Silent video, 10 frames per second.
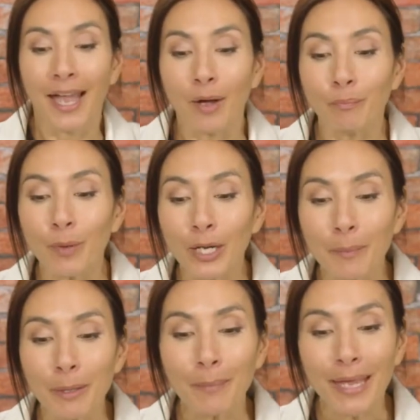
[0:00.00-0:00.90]
and we're going
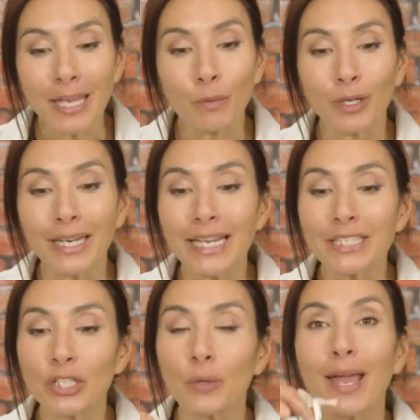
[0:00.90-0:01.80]
to be making one
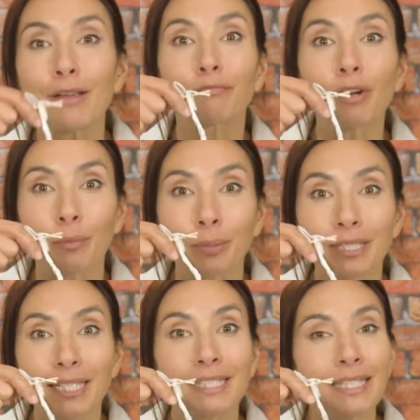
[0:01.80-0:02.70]
into a rope
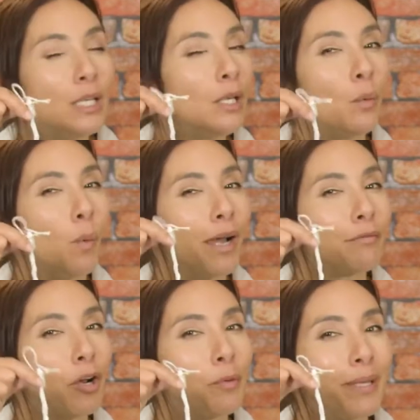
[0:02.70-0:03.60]
to see why
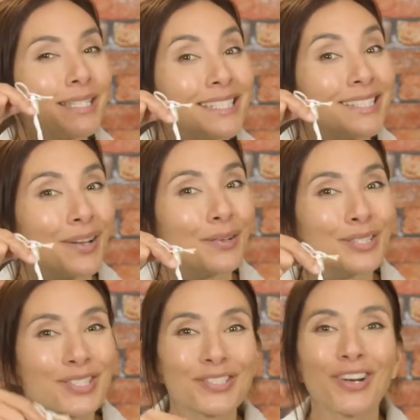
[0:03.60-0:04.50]
rope is so
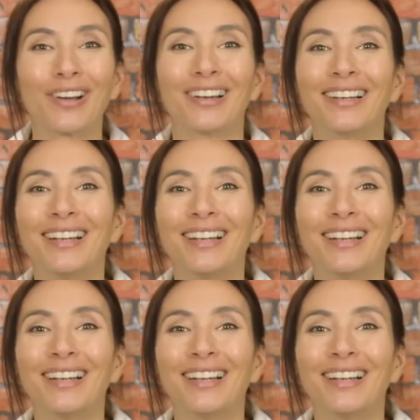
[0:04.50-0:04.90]
strong.